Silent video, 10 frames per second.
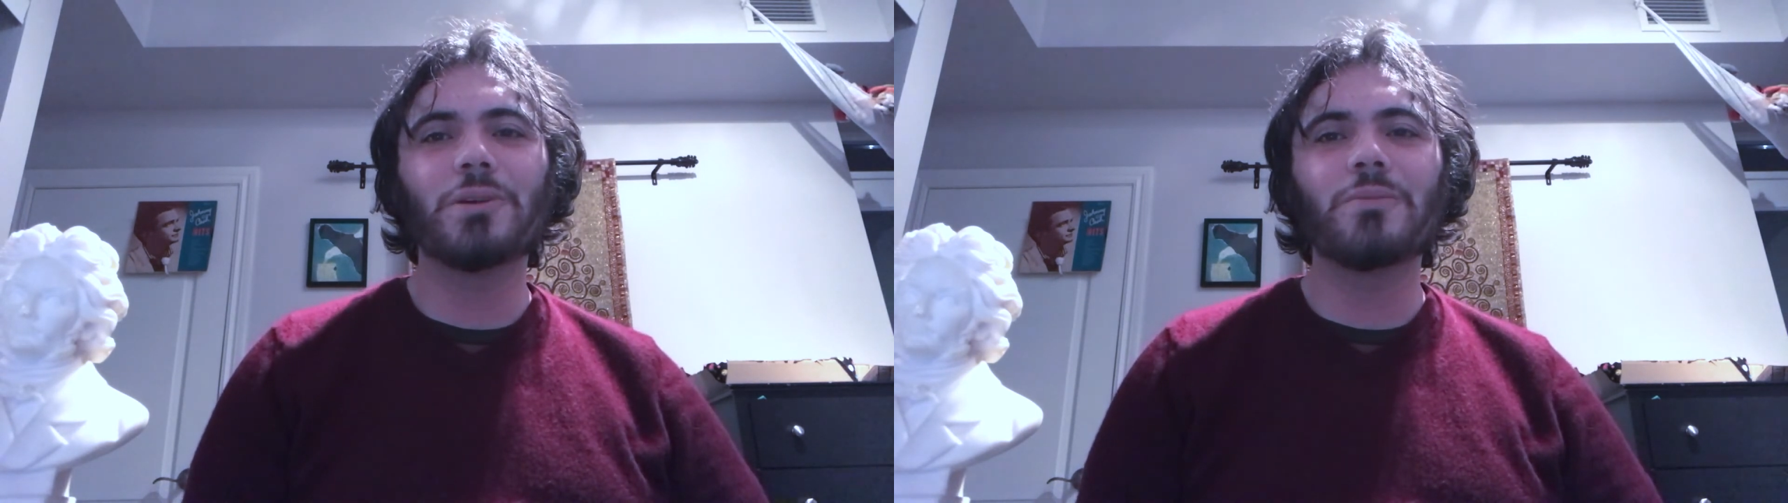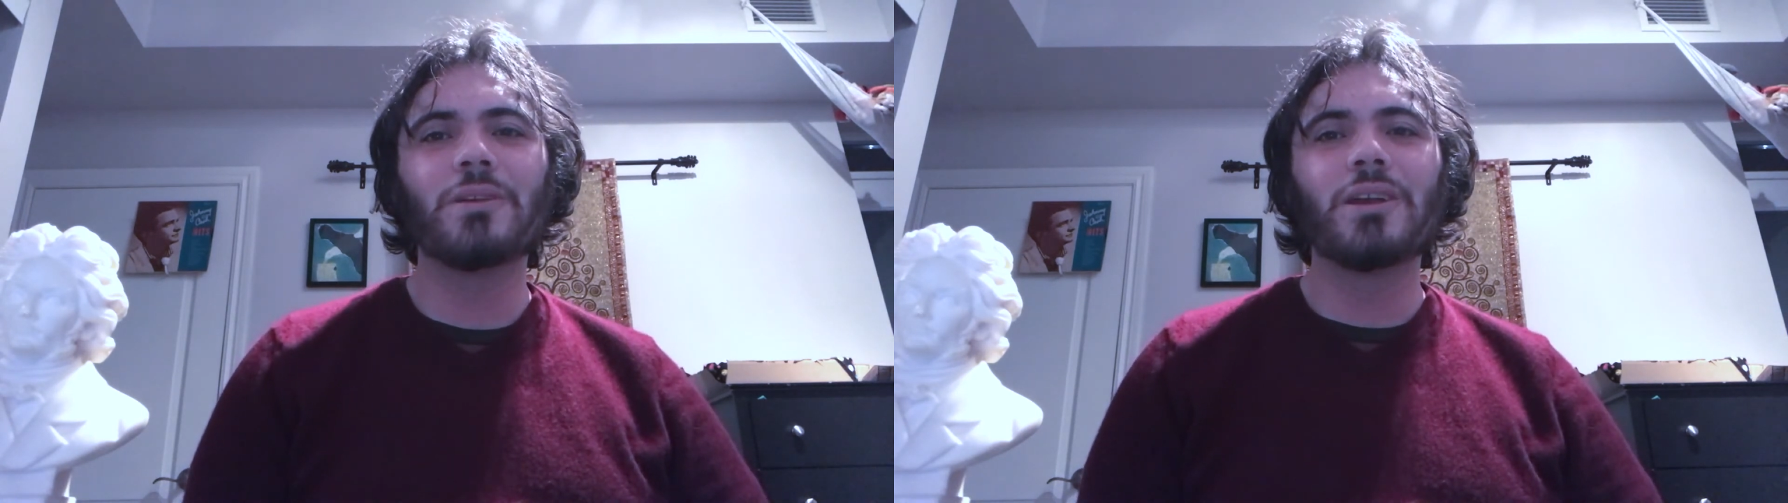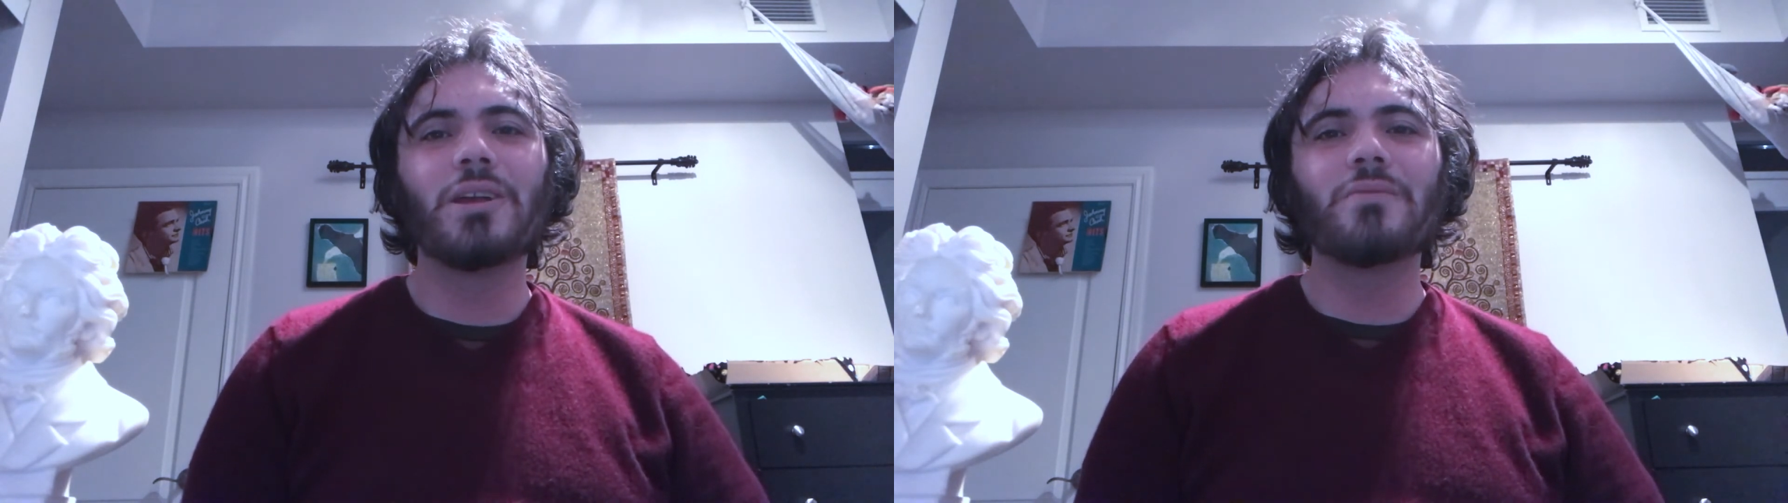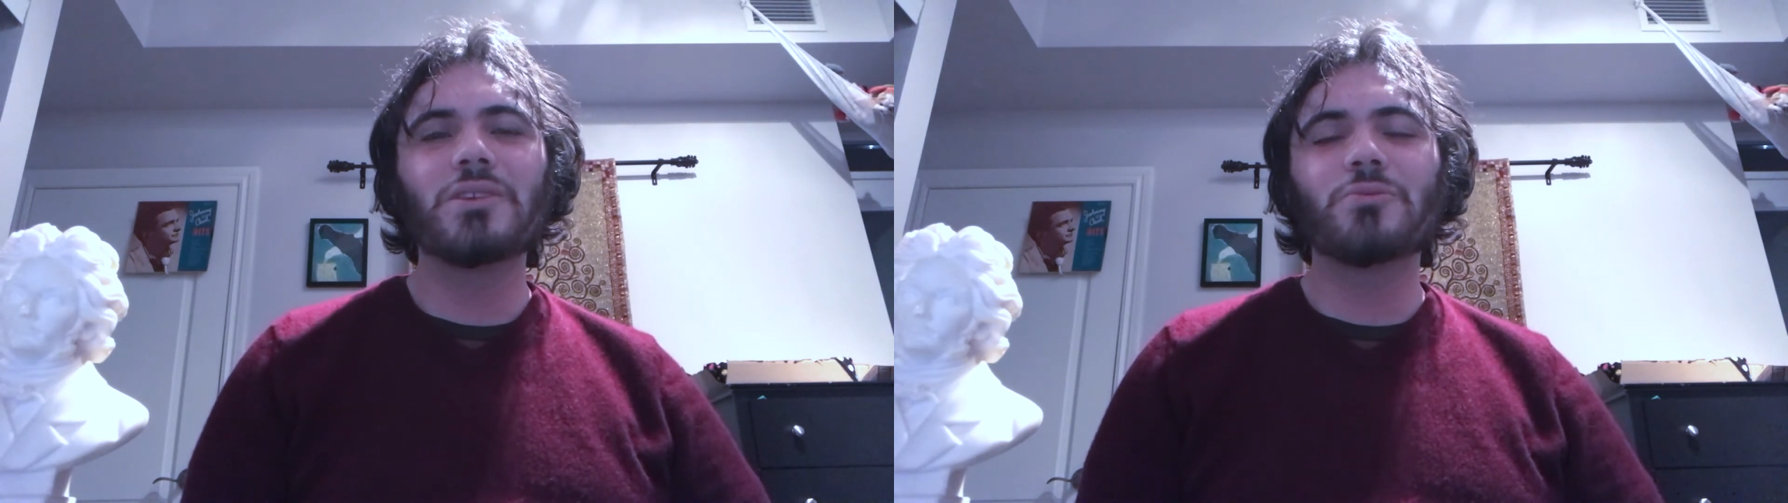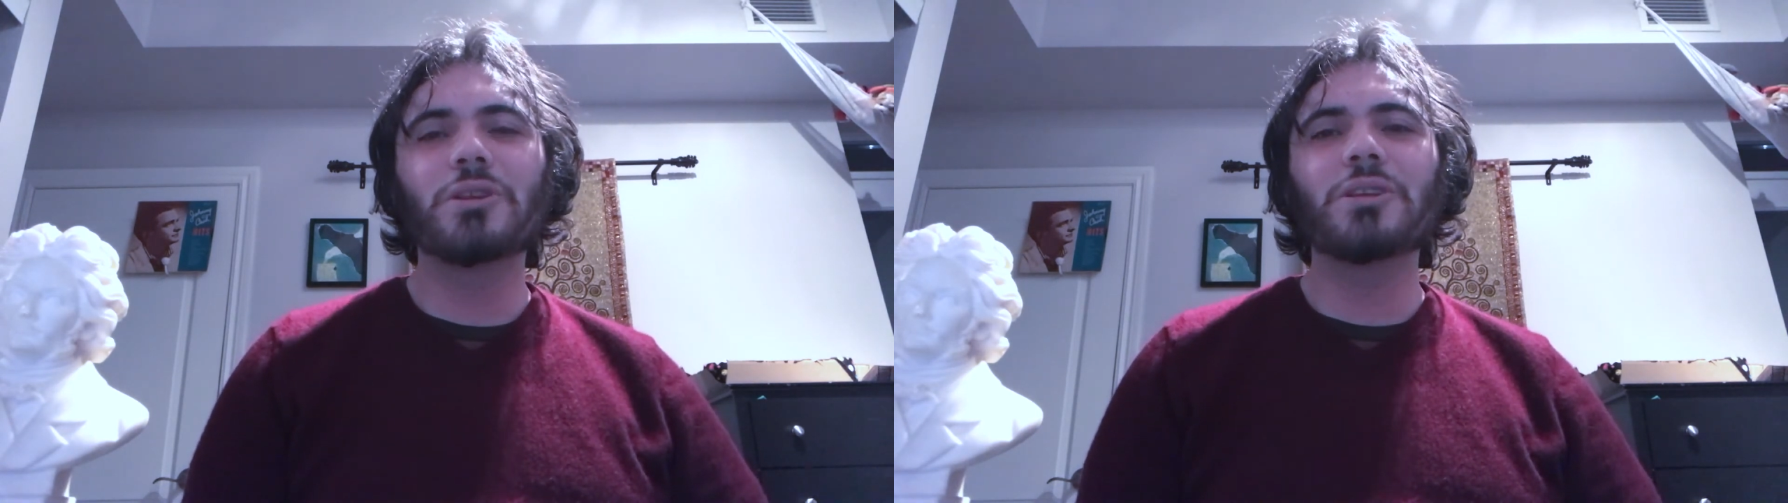but
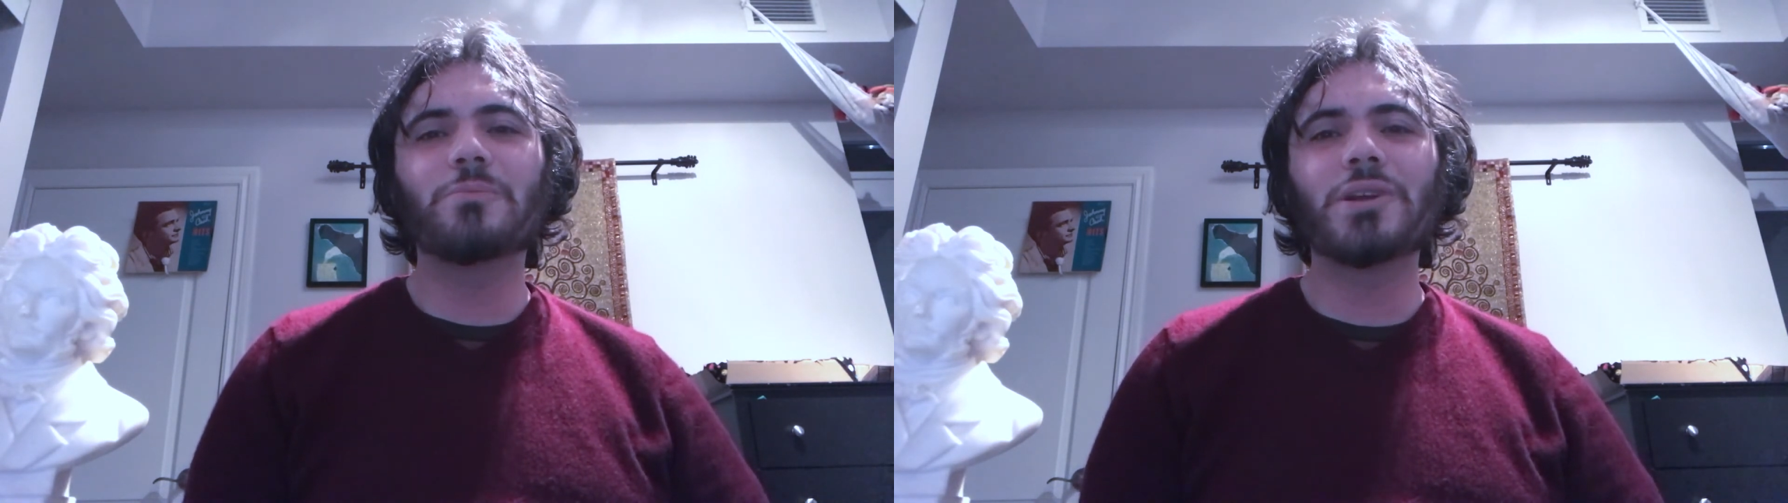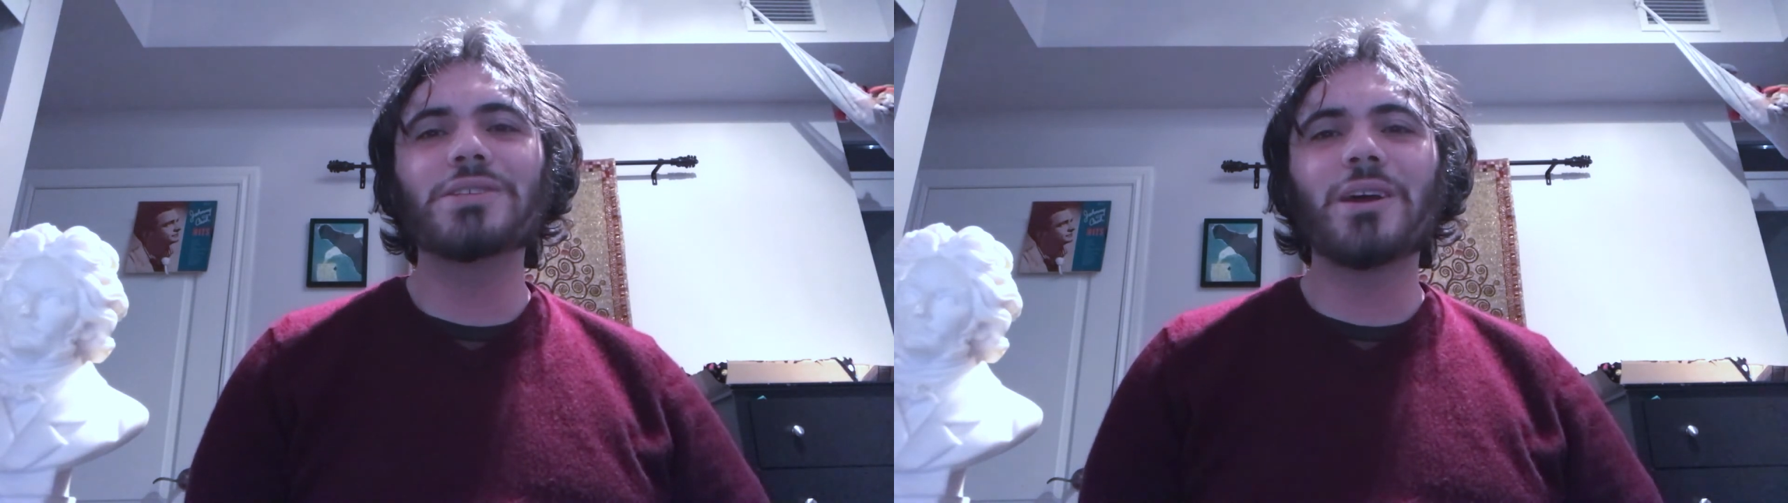this really brings